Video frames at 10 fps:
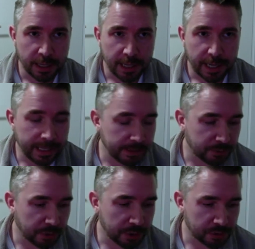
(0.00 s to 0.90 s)
And then, of
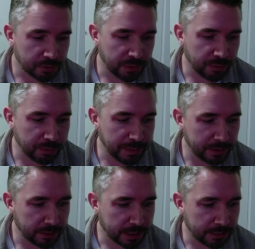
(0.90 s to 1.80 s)
course, we would be
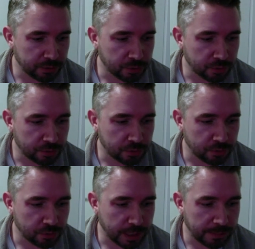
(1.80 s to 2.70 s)
looking to
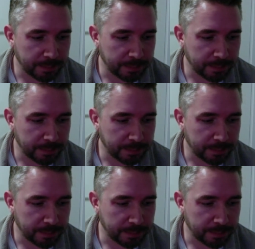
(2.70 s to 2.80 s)
do uh,